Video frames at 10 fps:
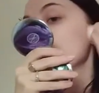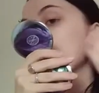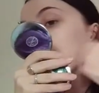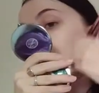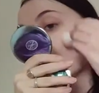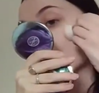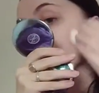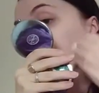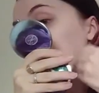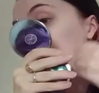of
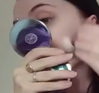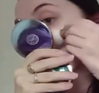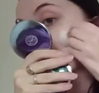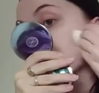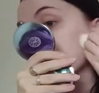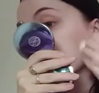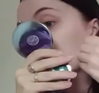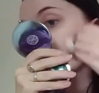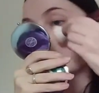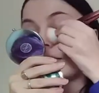application though.
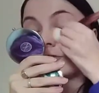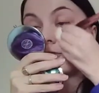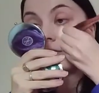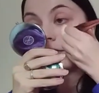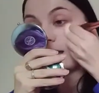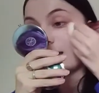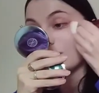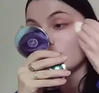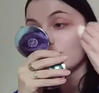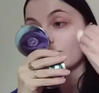Like it's
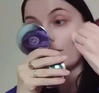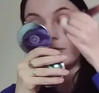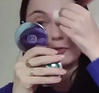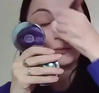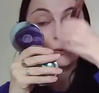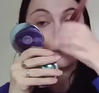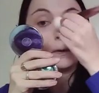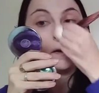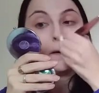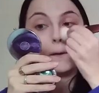very smooth,
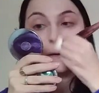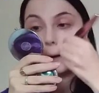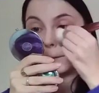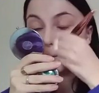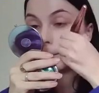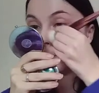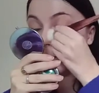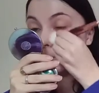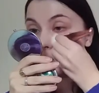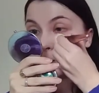and it's not like
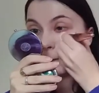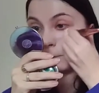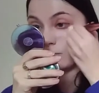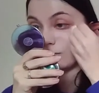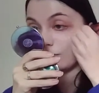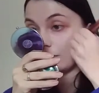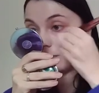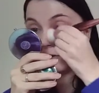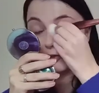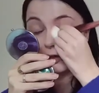leaving clumps of
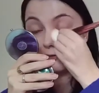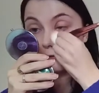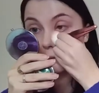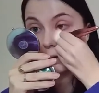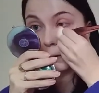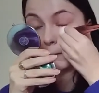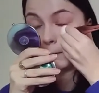foundation everywhere.